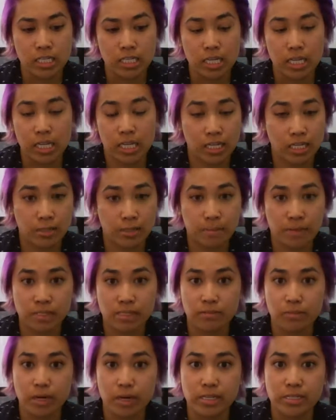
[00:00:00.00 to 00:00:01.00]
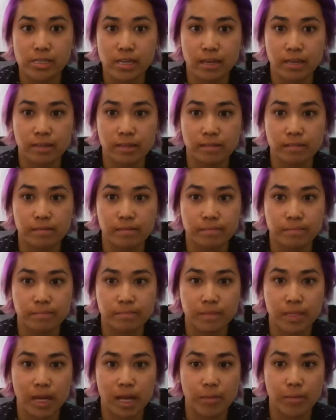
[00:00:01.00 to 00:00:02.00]
inexpensive price tag.
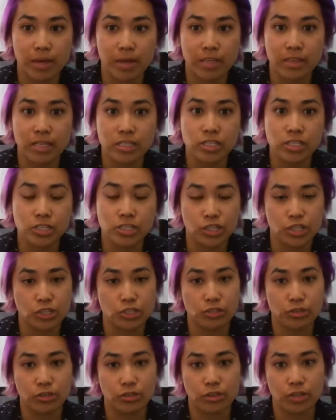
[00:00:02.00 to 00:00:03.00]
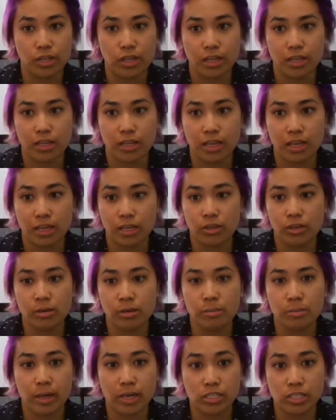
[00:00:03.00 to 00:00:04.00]
And that's just the truth. Like, you can
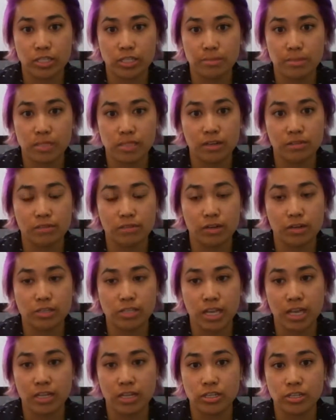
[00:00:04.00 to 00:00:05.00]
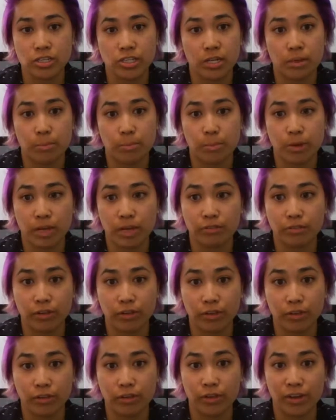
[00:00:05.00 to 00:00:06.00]
buy cheap stuff all day and it's going to break for
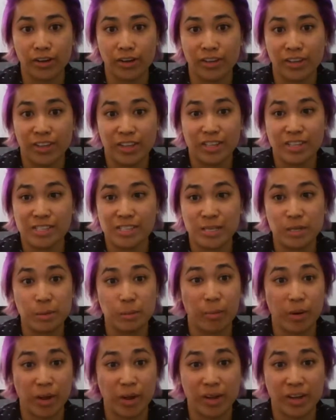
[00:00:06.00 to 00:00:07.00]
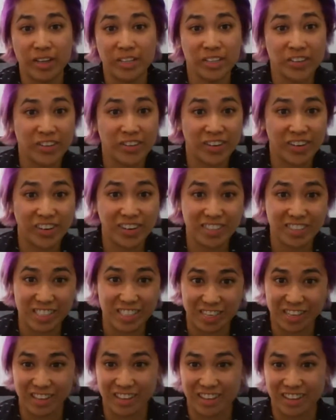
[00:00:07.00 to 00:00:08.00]
you. It's going to break on you all day
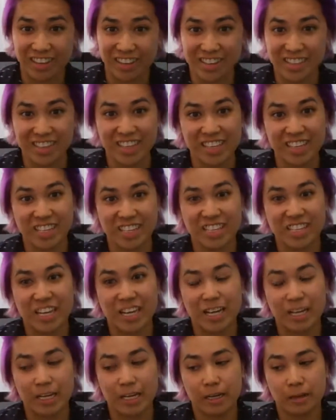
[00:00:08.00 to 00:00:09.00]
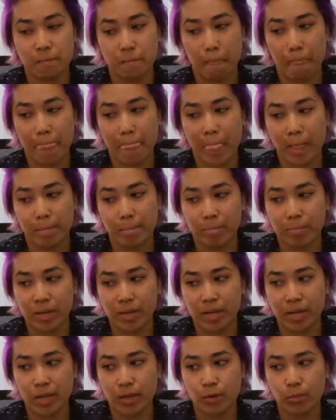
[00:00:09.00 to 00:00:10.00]
long.
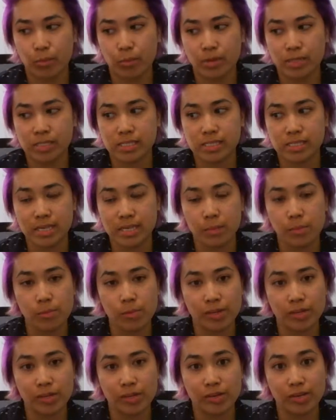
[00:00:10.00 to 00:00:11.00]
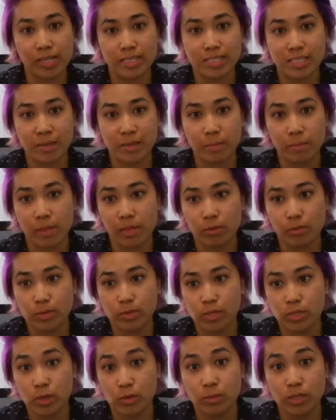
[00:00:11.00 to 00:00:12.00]
But when someone creates something with
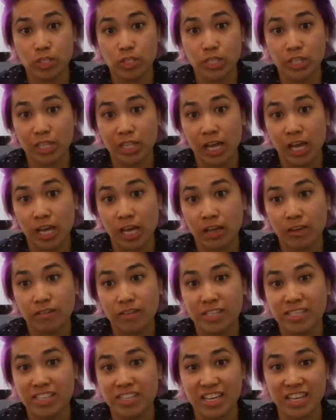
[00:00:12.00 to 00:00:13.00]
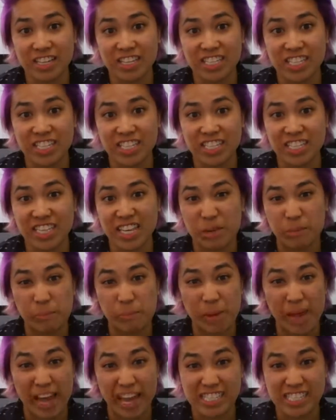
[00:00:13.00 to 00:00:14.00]
so much love, intention, and
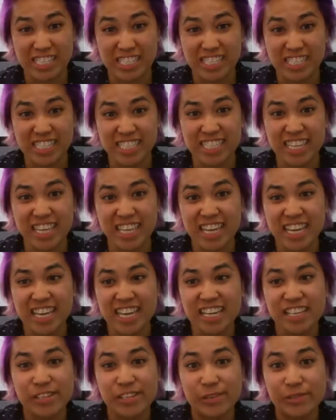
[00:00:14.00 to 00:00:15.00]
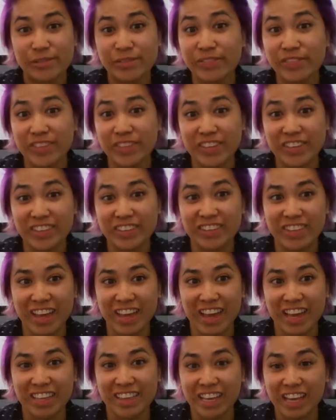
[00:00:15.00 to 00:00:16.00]
passion, you feel
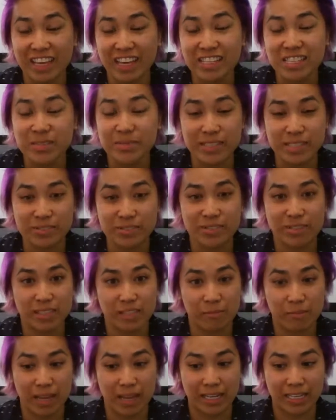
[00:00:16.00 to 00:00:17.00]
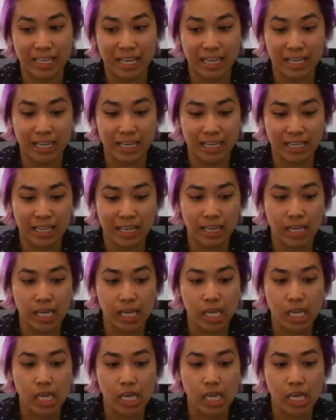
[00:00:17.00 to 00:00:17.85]
that. That's what's really magnetic. Like,